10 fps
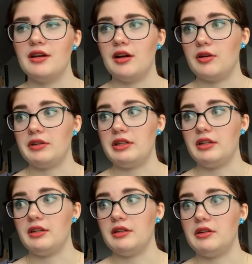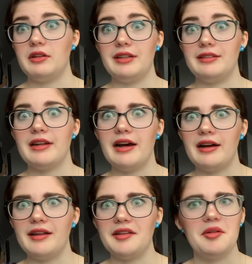are we gonna
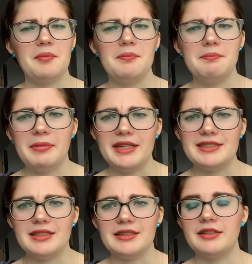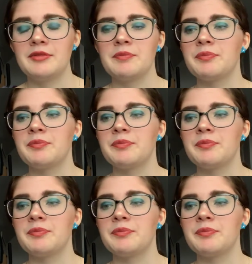die? Basically.